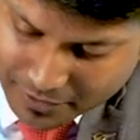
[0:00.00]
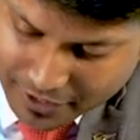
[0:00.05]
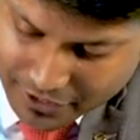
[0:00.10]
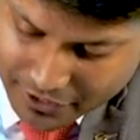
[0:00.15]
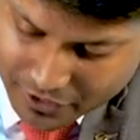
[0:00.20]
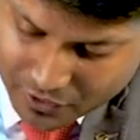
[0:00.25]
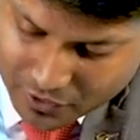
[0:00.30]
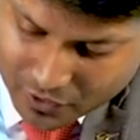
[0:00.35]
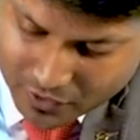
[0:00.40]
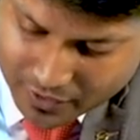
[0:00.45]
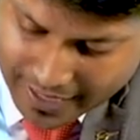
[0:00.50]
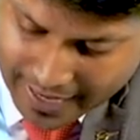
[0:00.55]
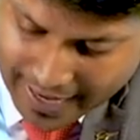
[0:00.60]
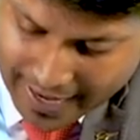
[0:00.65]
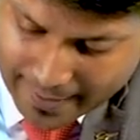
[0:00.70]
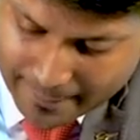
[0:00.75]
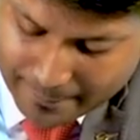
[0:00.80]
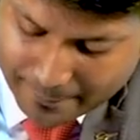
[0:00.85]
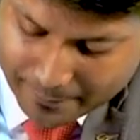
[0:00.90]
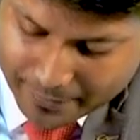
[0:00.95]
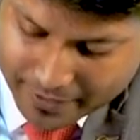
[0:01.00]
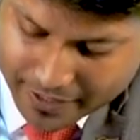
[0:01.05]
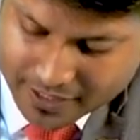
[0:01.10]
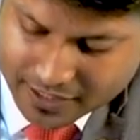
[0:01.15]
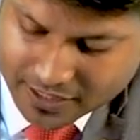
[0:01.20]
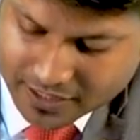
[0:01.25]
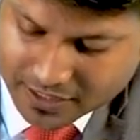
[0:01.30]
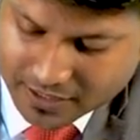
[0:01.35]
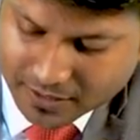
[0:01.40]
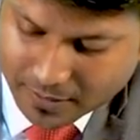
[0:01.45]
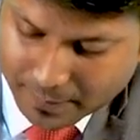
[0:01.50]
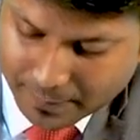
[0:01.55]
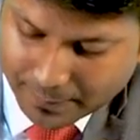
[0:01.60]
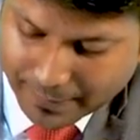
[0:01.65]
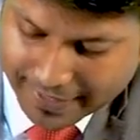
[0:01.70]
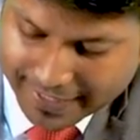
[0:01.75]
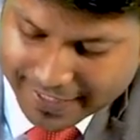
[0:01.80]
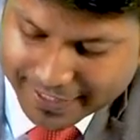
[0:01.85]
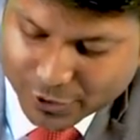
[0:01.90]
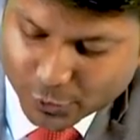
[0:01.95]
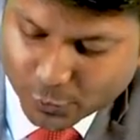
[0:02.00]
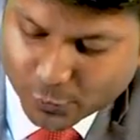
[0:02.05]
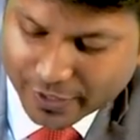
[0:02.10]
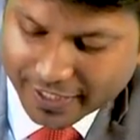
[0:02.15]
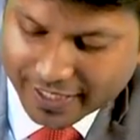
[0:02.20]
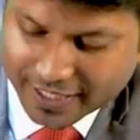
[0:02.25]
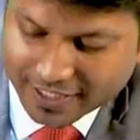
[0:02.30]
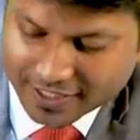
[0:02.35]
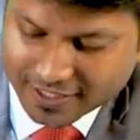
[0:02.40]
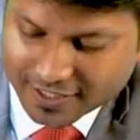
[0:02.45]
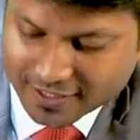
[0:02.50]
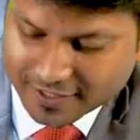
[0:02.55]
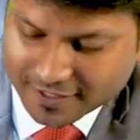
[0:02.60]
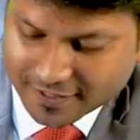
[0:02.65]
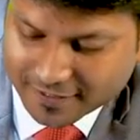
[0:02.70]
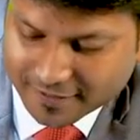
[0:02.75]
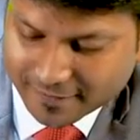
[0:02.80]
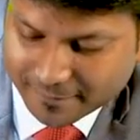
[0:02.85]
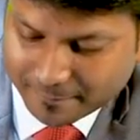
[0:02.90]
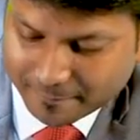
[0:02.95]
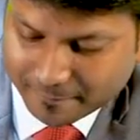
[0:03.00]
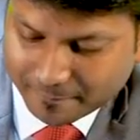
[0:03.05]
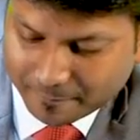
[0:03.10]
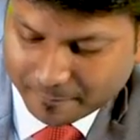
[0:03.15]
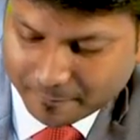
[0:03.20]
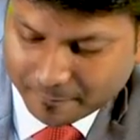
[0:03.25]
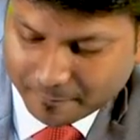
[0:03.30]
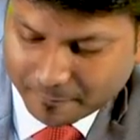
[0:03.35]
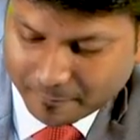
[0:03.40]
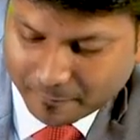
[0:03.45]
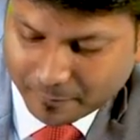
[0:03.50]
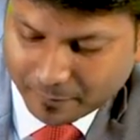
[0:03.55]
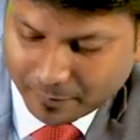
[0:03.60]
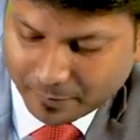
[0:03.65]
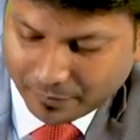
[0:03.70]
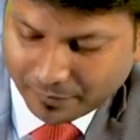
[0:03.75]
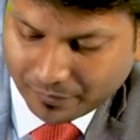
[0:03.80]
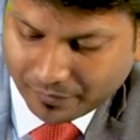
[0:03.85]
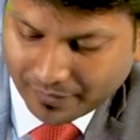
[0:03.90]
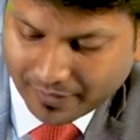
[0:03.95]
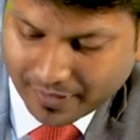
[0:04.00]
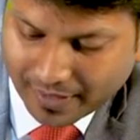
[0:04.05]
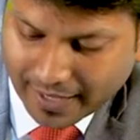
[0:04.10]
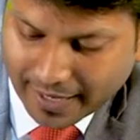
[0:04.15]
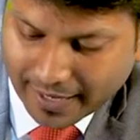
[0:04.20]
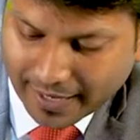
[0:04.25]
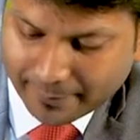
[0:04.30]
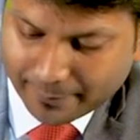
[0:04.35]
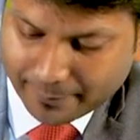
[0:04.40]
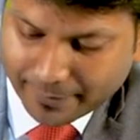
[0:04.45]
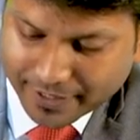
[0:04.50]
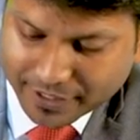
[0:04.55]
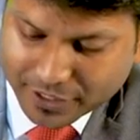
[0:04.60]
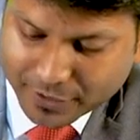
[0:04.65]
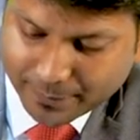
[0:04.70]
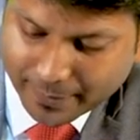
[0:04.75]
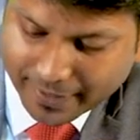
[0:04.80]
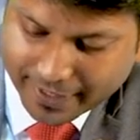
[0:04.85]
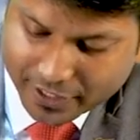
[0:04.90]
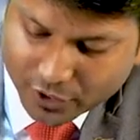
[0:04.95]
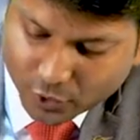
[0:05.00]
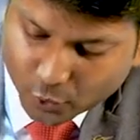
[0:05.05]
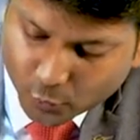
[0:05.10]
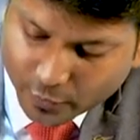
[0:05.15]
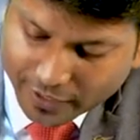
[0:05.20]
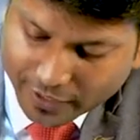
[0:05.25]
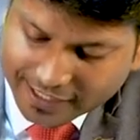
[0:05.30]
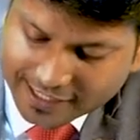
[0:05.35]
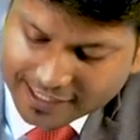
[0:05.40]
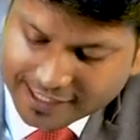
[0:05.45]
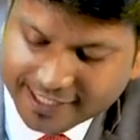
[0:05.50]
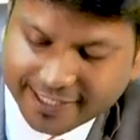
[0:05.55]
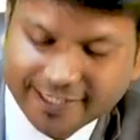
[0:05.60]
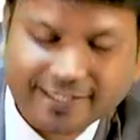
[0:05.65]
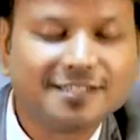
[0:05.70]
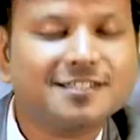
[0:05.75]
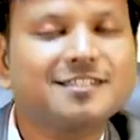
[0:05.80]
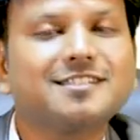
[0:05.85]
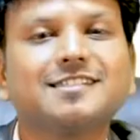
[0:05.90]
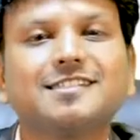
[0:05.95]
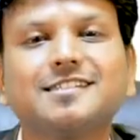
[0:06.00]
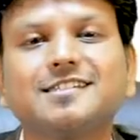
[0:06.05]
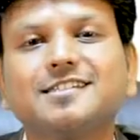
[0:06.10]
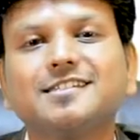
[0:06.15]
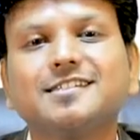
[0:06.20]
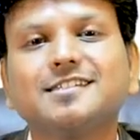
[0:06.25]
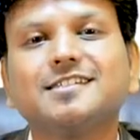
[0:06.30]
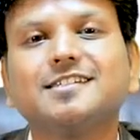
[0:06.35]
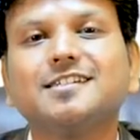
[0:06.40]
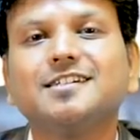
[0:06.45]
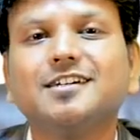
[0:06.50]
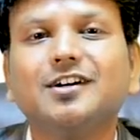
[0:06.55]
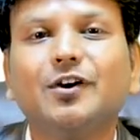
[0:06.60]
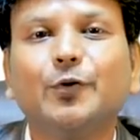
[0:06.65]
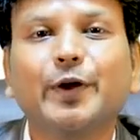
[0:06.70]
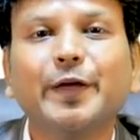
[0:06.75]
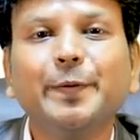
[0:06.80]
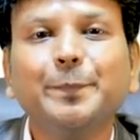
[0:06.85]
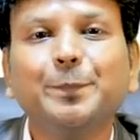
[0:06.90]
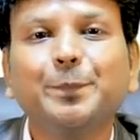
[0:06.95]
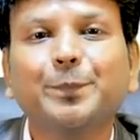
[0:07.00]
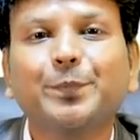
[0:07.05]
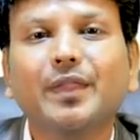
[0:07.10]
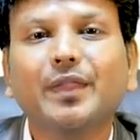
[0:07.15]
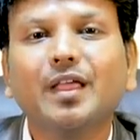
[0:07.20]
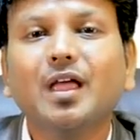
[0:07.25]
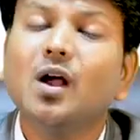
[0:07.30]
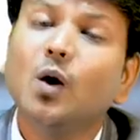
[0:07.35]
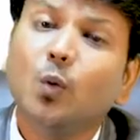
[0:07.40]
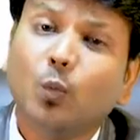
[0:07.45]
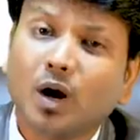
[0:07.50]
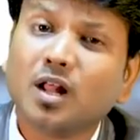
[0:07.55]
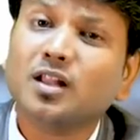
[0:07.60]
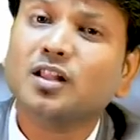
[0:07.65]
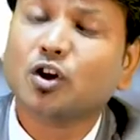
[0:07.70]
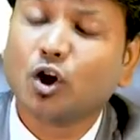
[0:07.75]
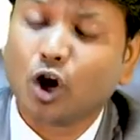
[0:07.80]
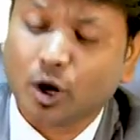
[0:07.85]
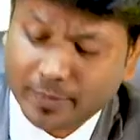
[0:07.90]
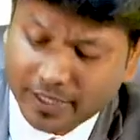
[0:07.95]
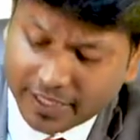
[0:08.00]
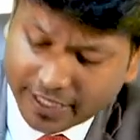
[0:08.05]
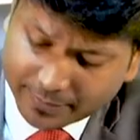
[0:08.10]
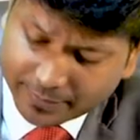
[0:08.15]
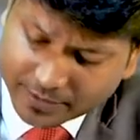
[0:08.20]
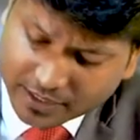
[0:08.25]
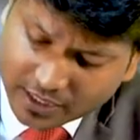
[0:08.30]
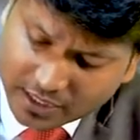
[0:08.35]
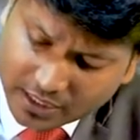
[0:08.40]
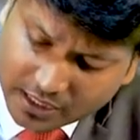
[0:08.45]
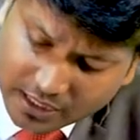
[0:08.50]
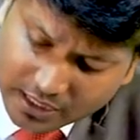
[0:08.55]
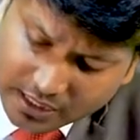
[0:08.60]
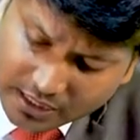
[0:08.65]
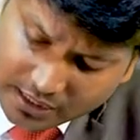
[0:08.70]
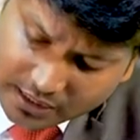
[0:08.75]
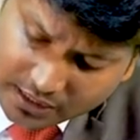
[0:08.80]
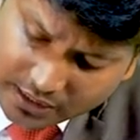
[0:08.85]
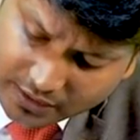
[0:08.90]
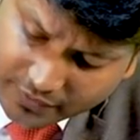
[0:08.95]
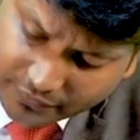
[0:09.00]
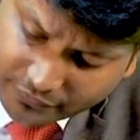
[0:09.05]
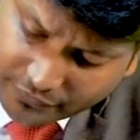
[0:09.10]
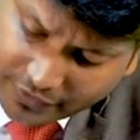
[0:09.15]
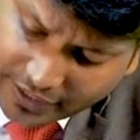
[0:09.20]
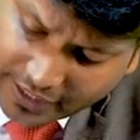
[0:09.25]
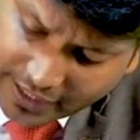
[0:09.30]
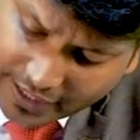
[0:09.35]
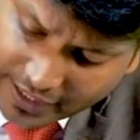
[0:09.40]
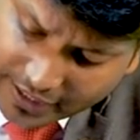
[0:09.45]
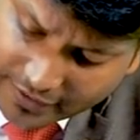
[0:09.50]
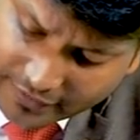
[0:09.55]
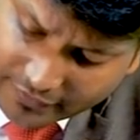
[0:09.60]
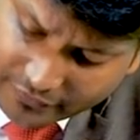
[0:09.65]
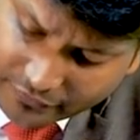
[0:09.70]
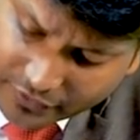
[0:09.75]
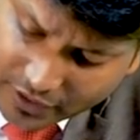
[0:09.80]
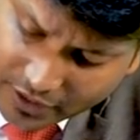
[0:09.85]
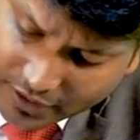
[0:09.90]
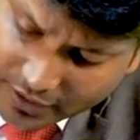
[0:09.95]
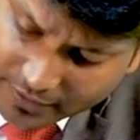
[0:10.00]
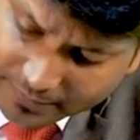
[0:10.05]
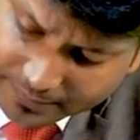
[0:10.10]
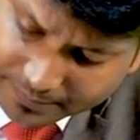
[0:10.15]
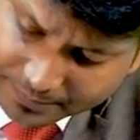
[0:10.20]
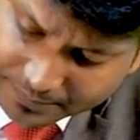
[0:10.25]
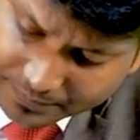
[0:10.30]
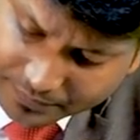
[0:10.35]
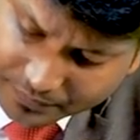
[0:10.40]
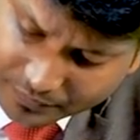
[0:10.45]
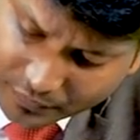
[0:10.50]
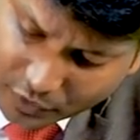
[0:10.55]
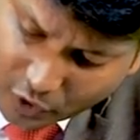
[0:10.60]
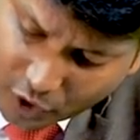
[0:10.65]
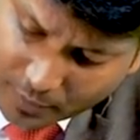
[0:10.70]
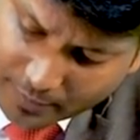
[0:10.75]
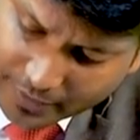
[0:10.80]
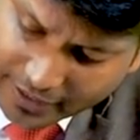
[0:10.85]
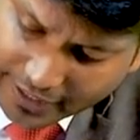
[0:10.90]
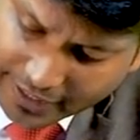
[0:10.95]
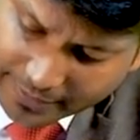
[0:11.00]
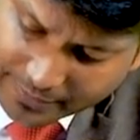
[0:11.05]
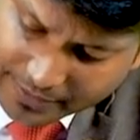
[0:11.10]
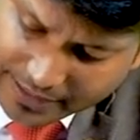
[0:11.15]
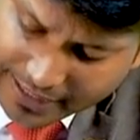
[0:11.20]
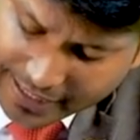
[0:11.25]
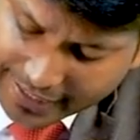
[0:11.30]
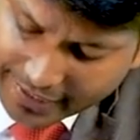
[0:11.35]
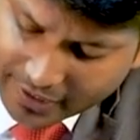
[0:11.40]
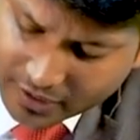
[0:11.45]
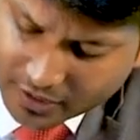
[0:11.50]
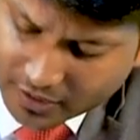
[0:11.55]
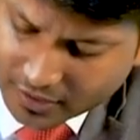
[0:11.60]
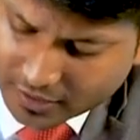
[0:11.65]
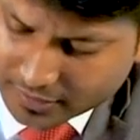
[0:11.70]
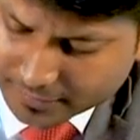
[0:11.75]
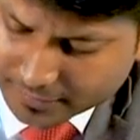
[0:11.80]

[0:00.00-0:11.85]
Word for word: but your Abrus precatorius. Abrus precatorius seeds. Okay. What are the common names? We have common names like